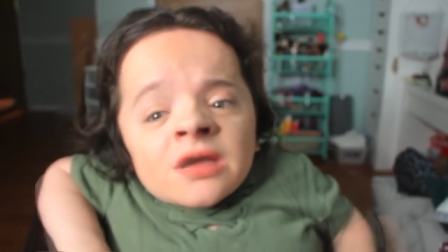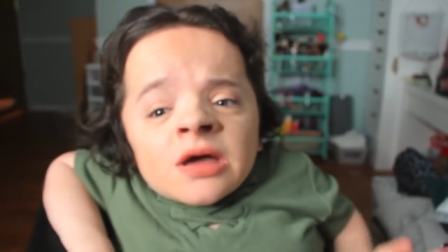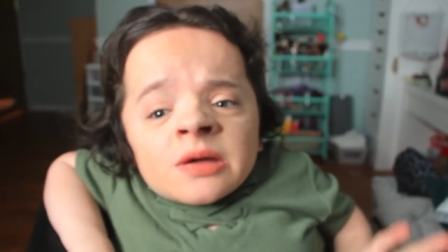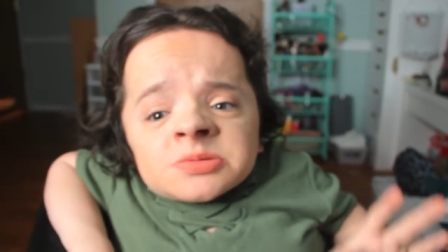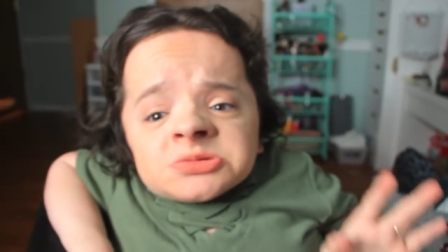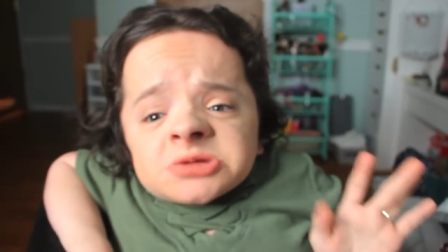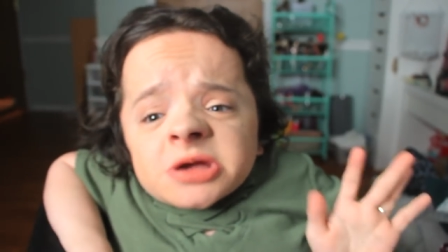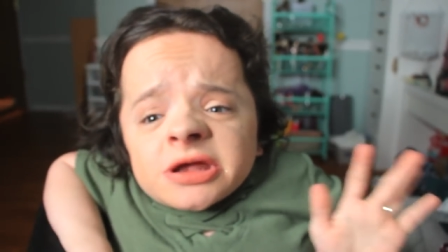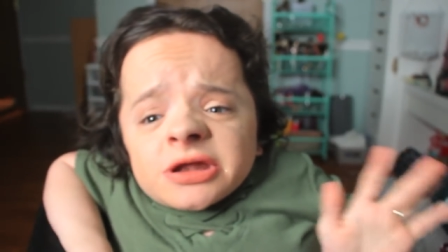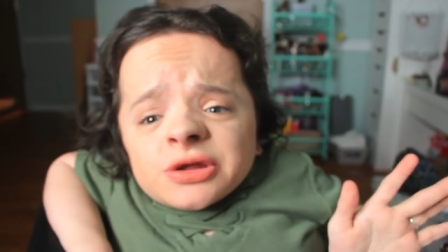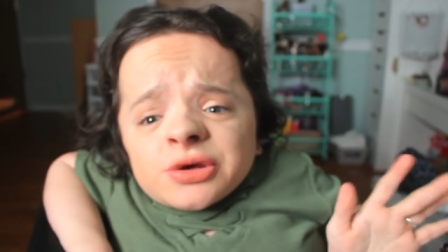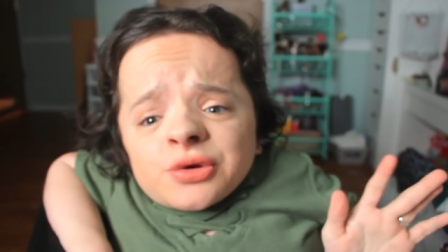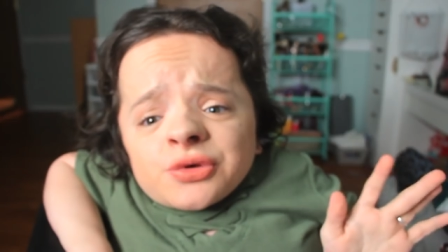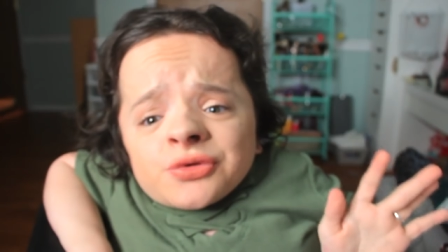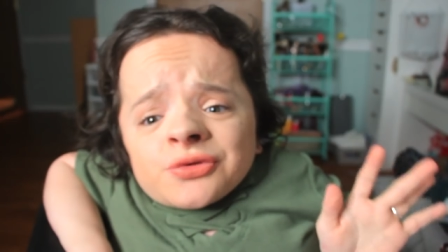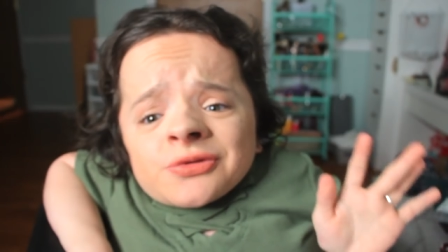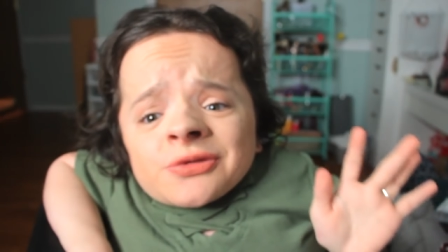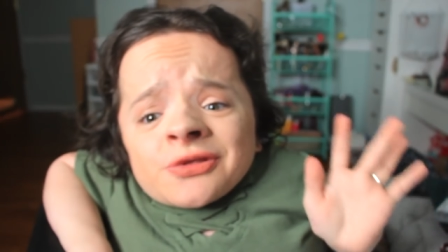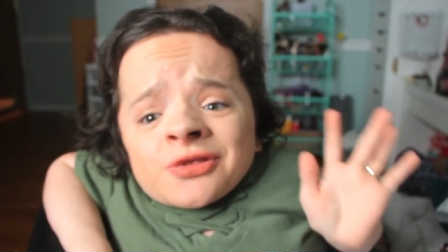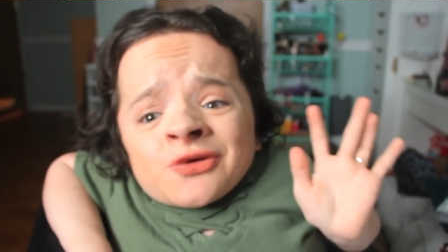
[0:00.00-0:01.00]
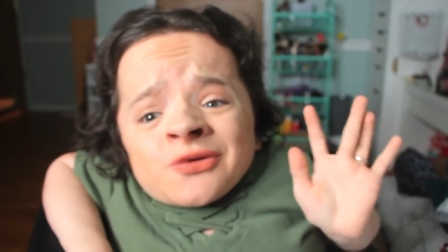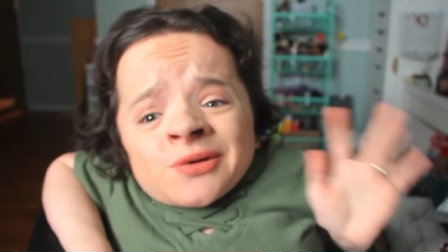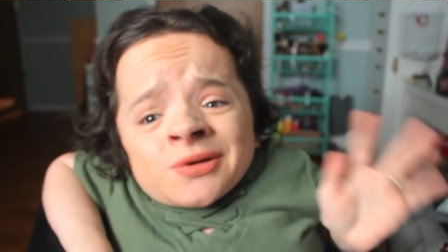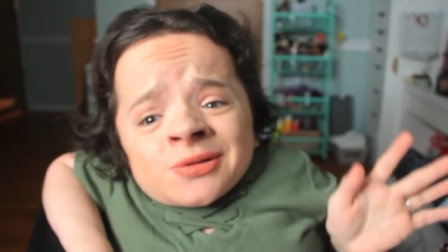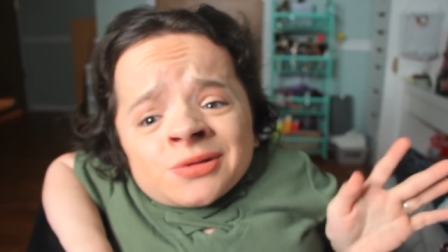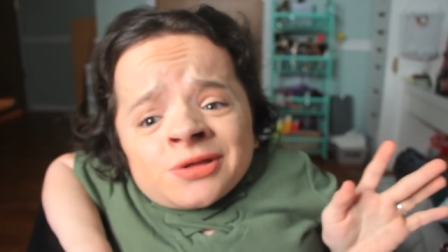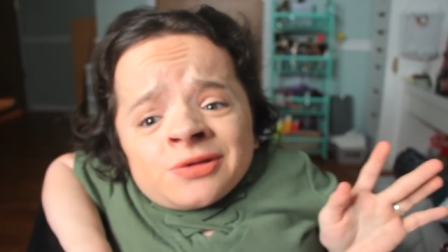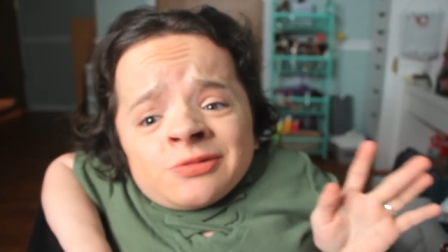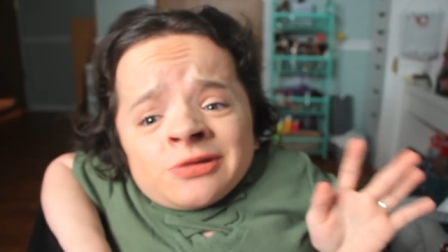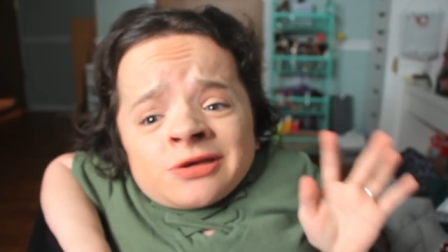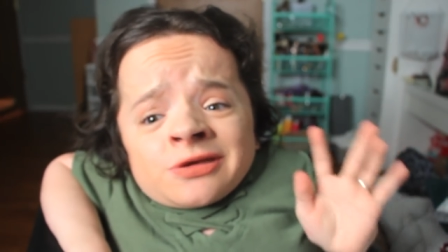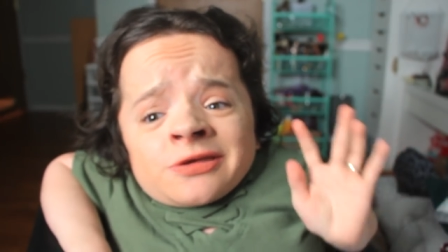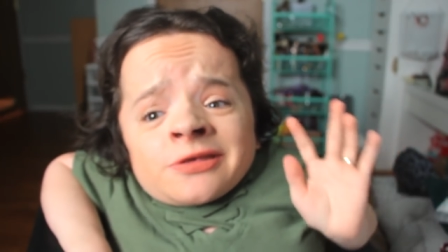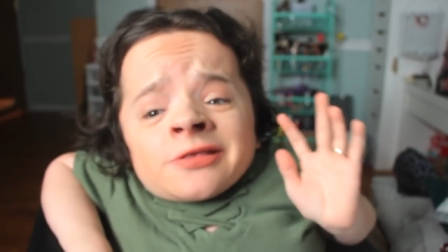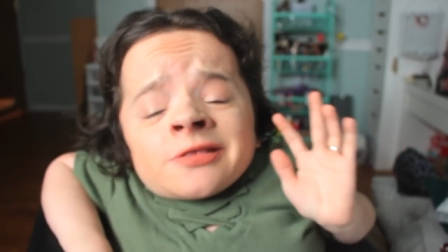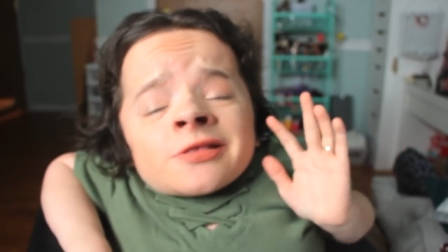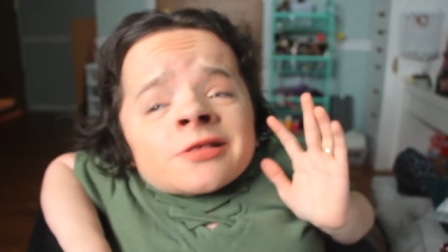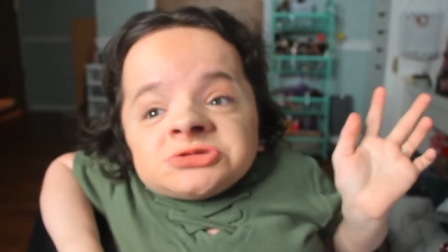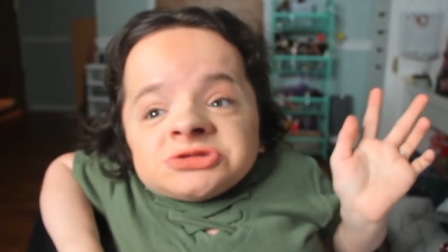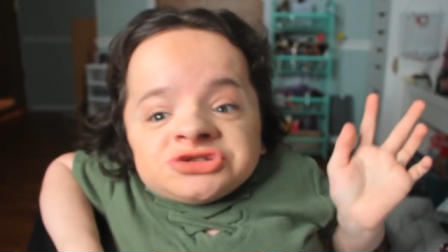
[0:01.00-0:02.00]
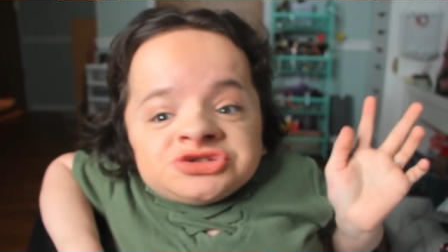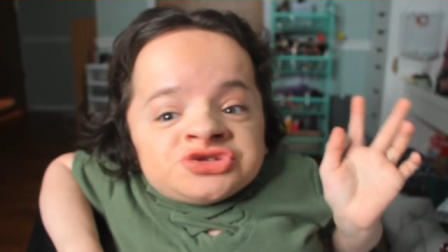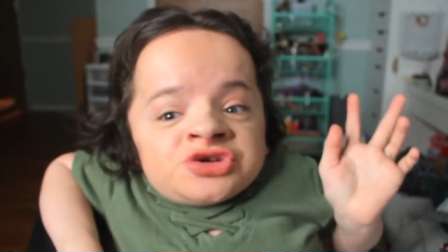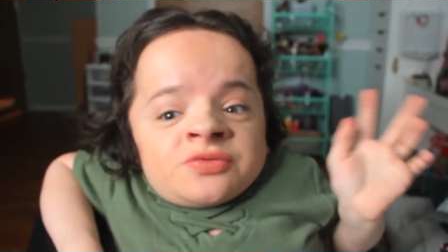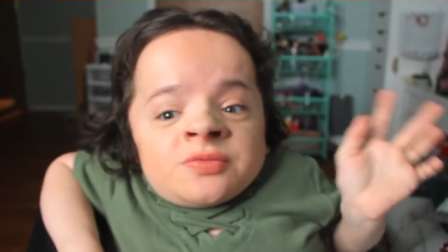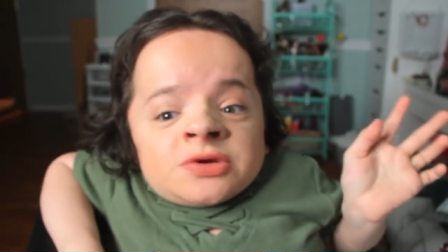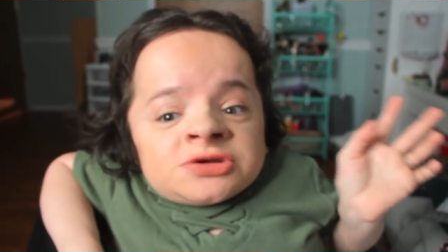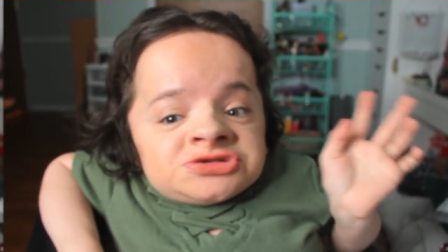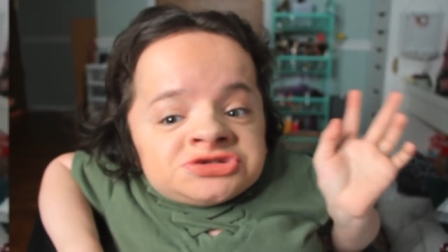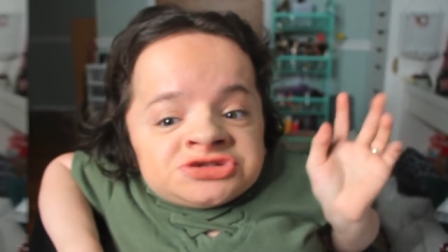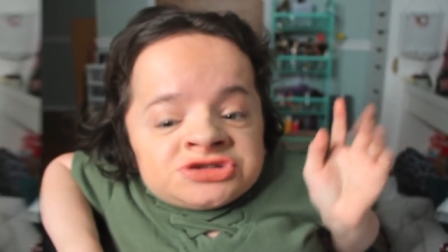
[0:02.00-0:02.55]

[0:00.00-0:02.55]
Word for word: I'm trying to go through this quickly because just so much